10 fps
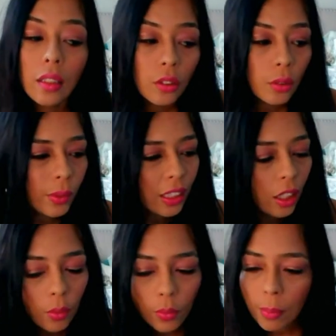Do we
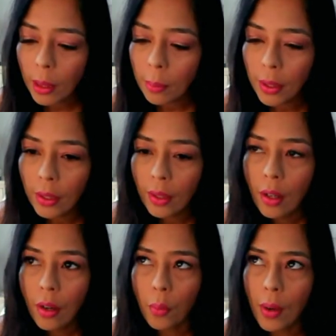not remember
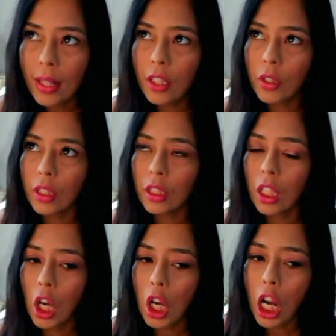Randy Orton
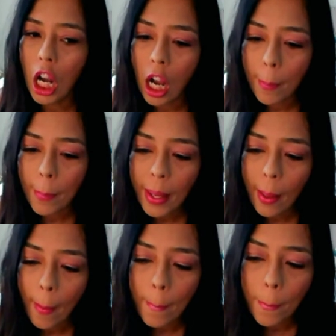coming
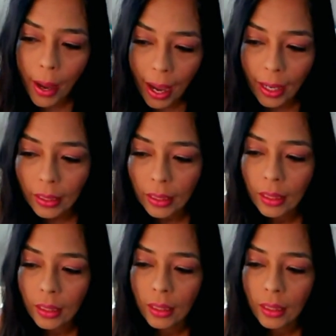back